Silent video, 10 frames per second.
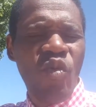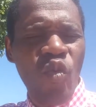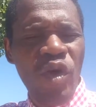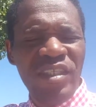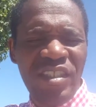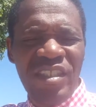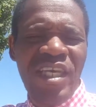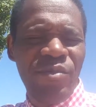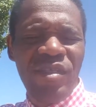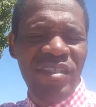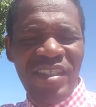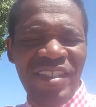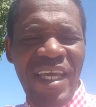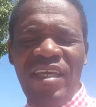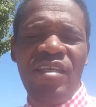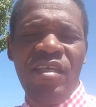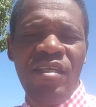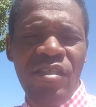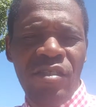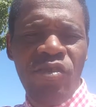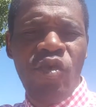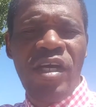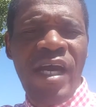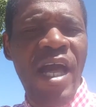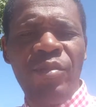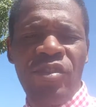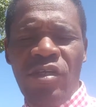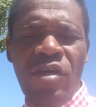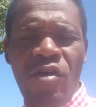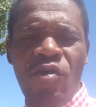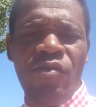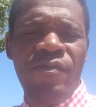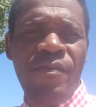what steps does it take to accomplish the goal,